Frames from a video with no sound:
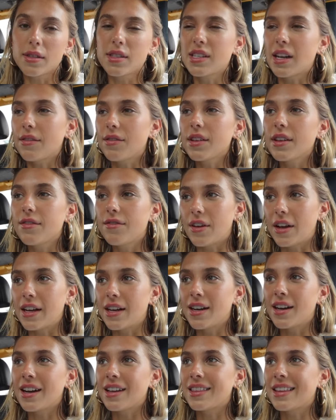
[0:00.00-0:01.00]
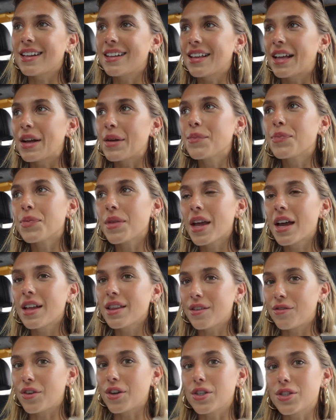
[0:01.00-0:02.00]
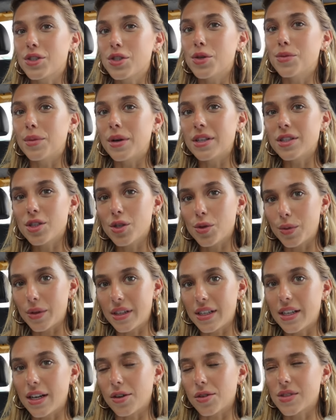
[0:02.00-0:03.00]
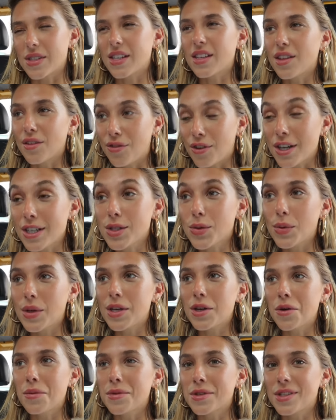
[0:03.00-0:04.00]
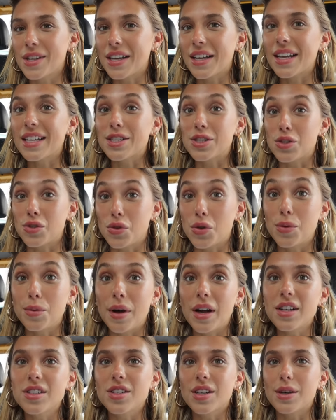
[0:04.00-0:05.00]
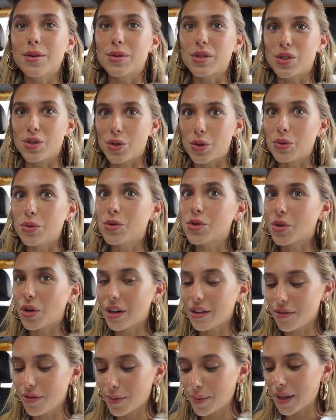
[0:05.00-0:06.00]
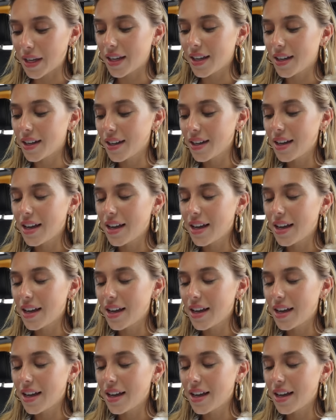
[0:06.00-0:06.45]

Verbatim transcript: It's definitely faded. I think like the first 2 months you really notice it. The first week you almost like, it's too much, like it was too straight for me.